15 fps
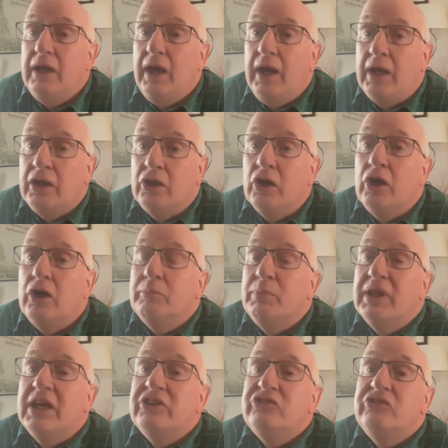and God
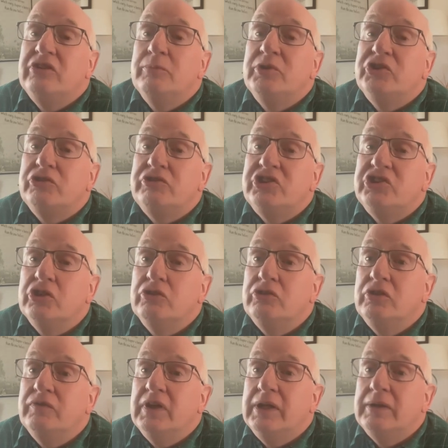blessed him as a
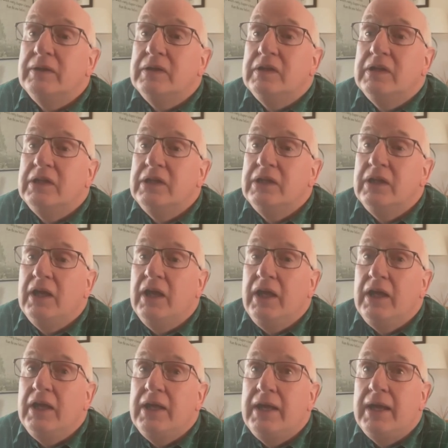result of it.
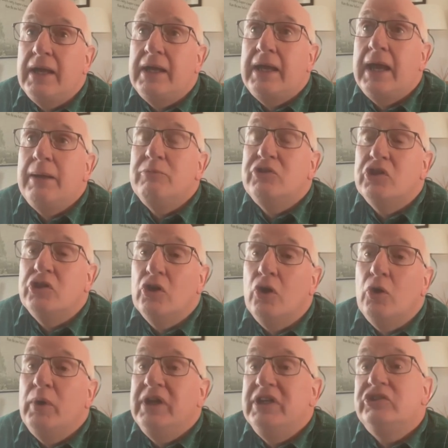He came to
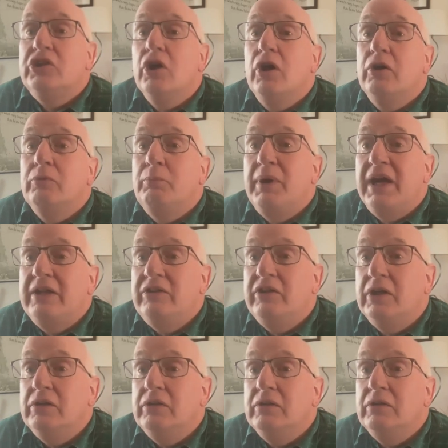know his God
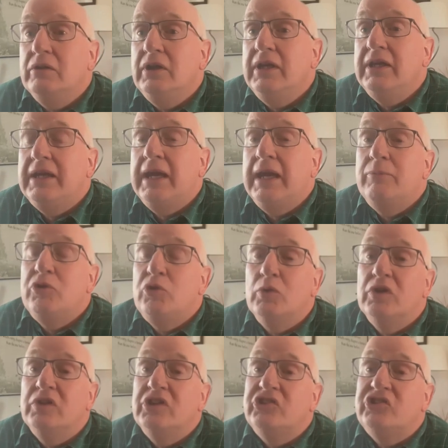better. He came
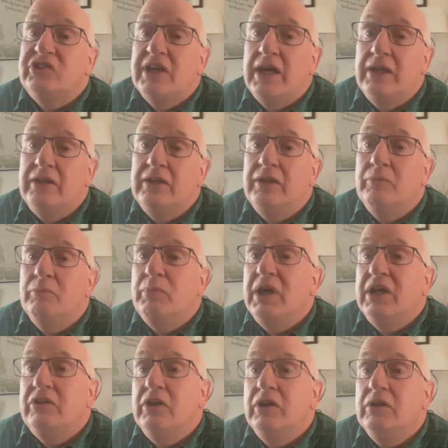to understand him
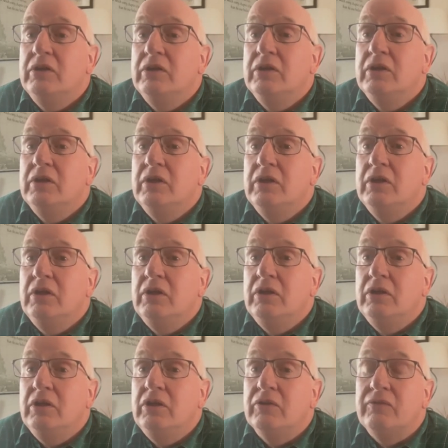better,
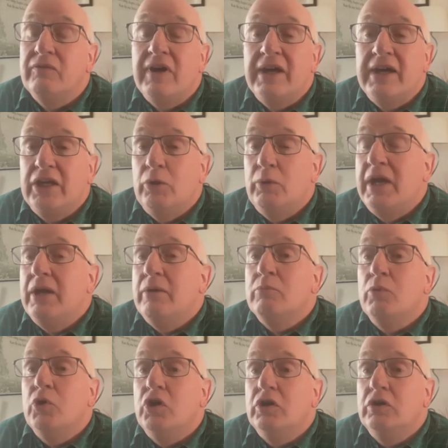to value him
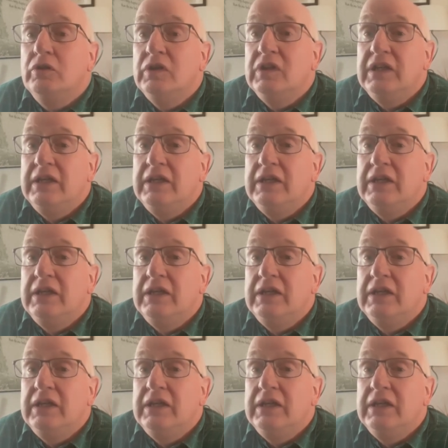more.